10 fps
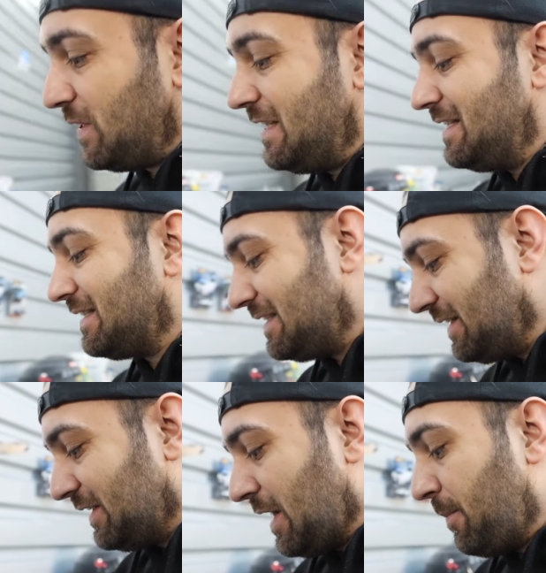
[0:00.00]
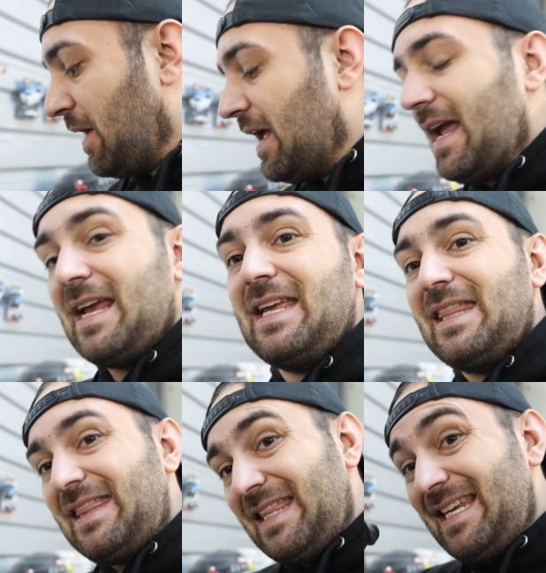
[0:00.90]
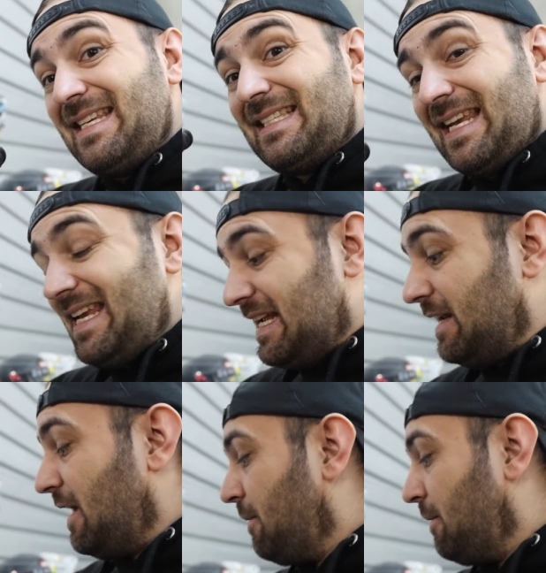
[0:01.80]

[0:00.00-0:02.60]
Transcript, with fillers: we need to seal it up and get these in